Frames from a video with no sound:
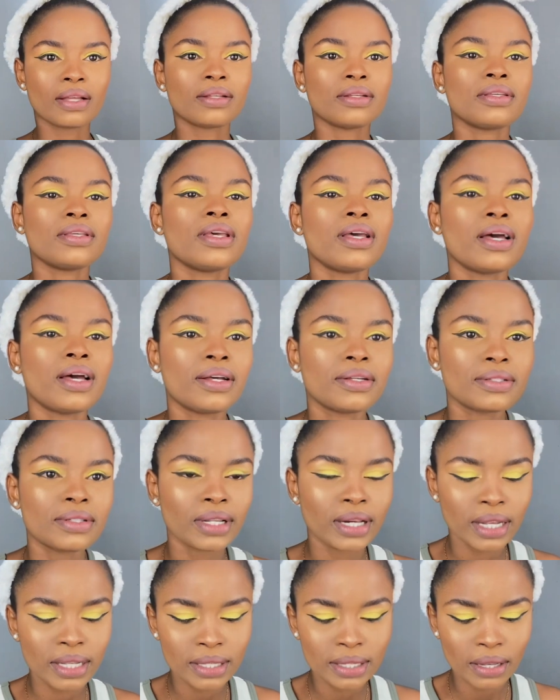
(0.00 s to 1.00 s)
Yeah, so
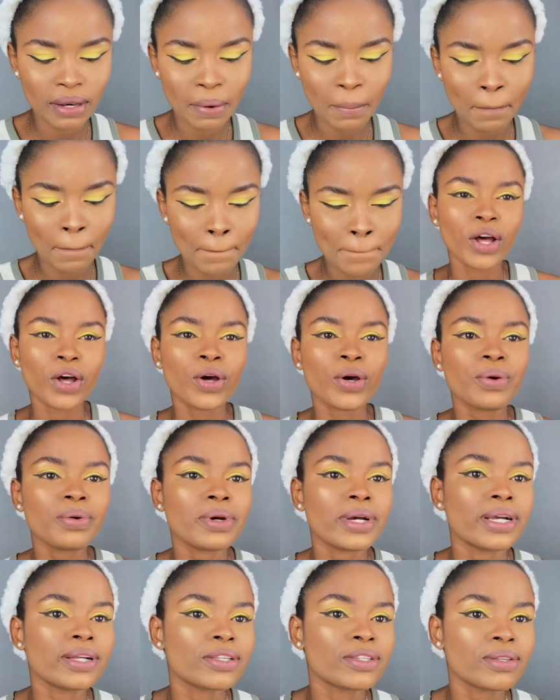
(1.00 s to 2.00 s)
that's it. All
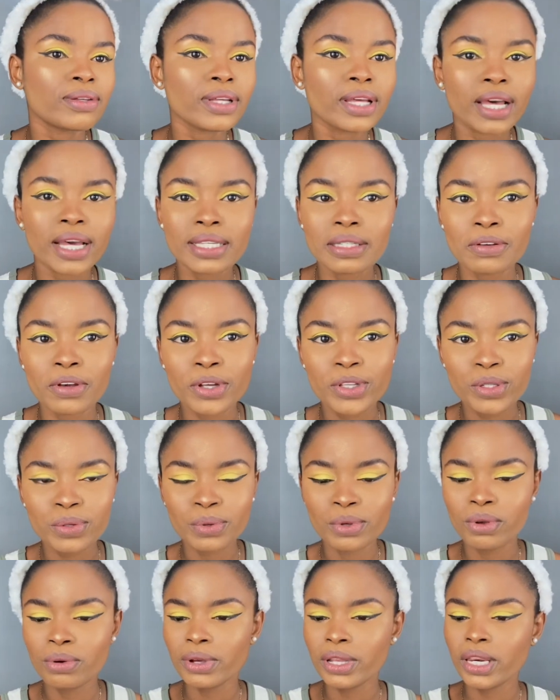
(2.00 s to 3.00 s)
right, so guys, I'm going to
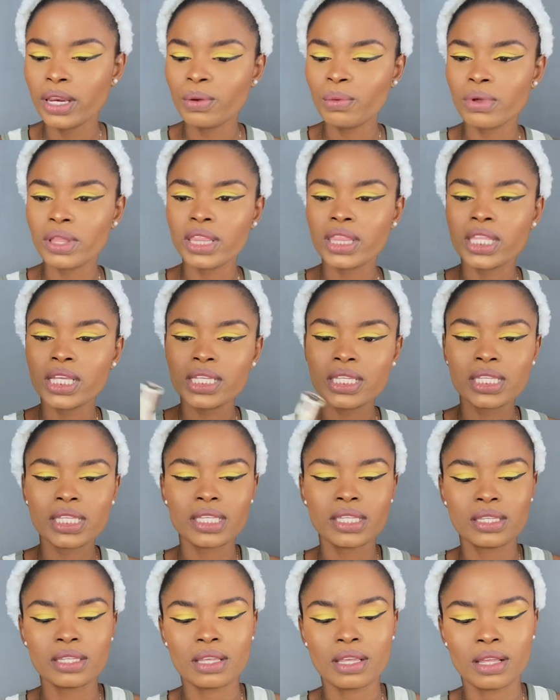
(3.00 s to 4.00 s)
be going in with
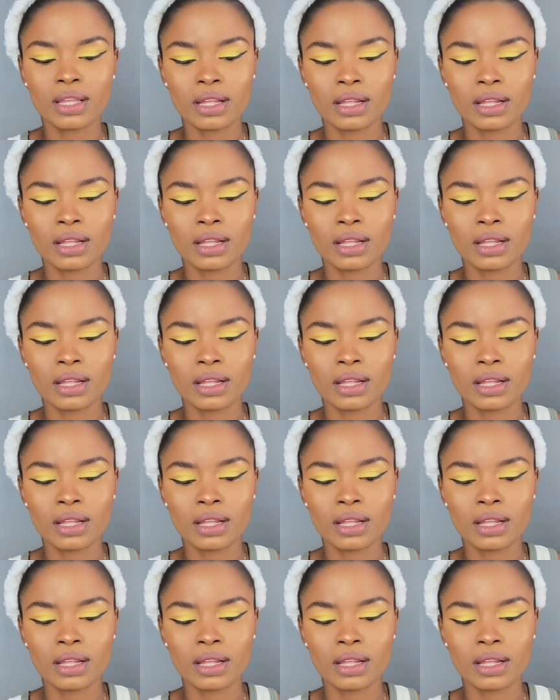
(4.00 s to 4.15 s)
this,